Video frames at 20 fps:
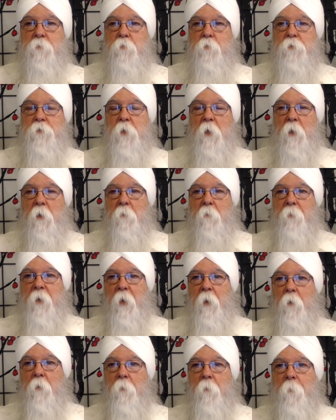We'll talk
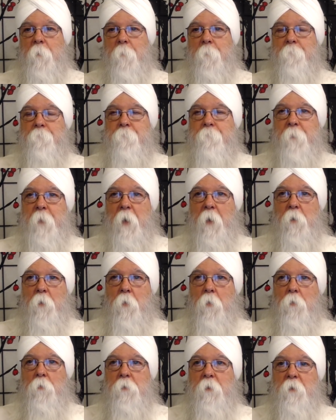about not
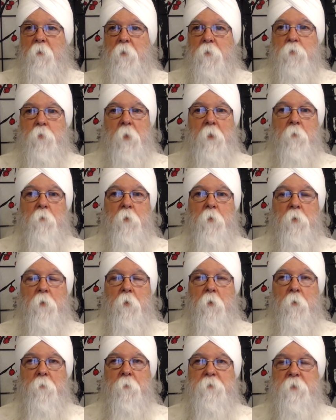only the 21
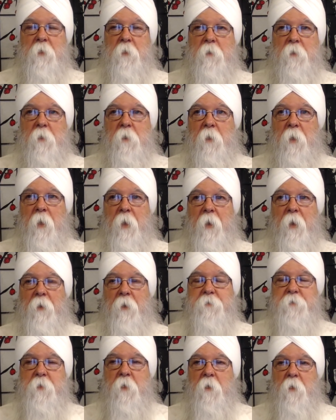herbs in the
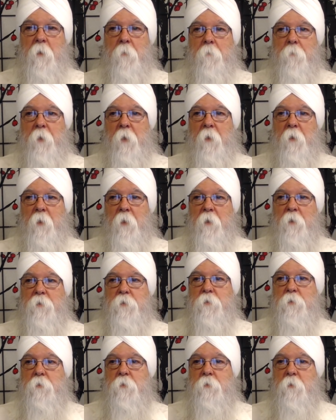class, but
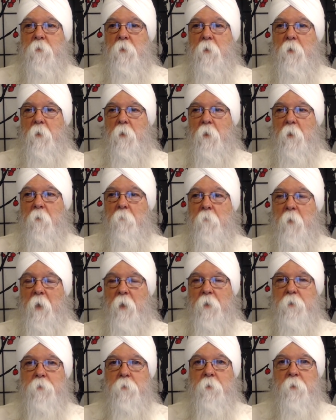each
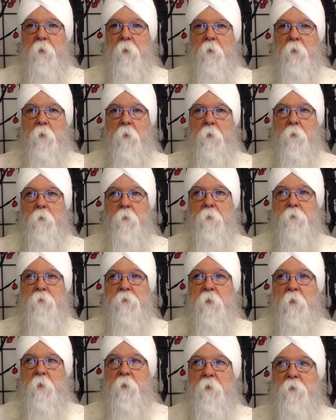module
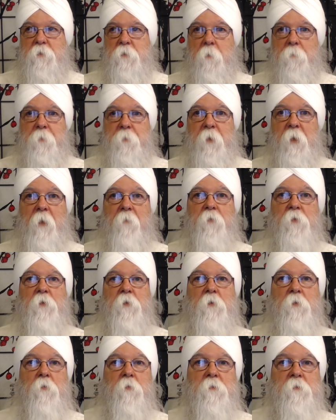includes something having to
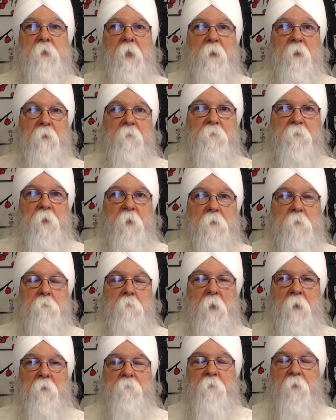do with daily
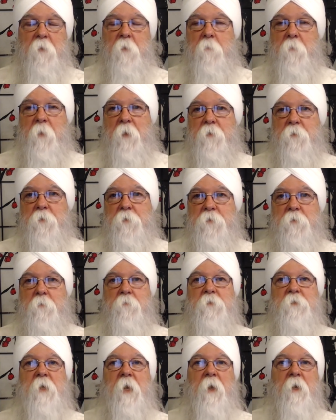fundamentals,
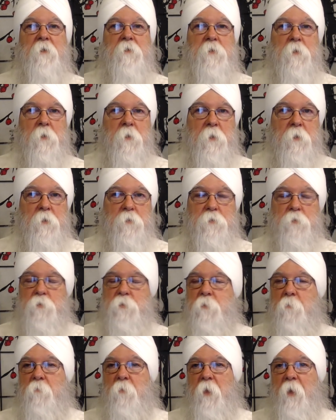some dietary
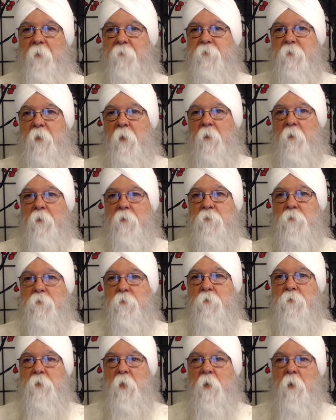issues, some lifestyle
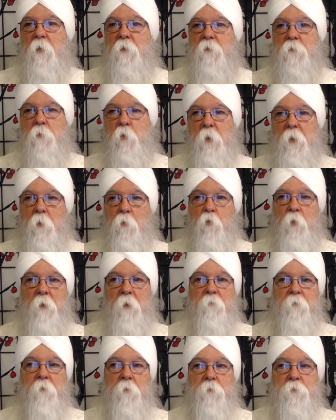issues, so we can
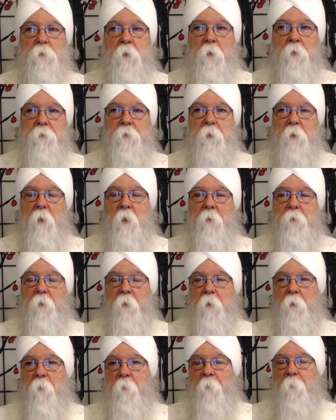weave those all
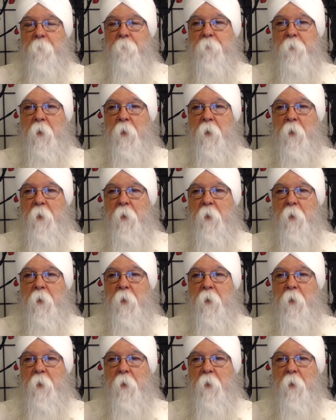together,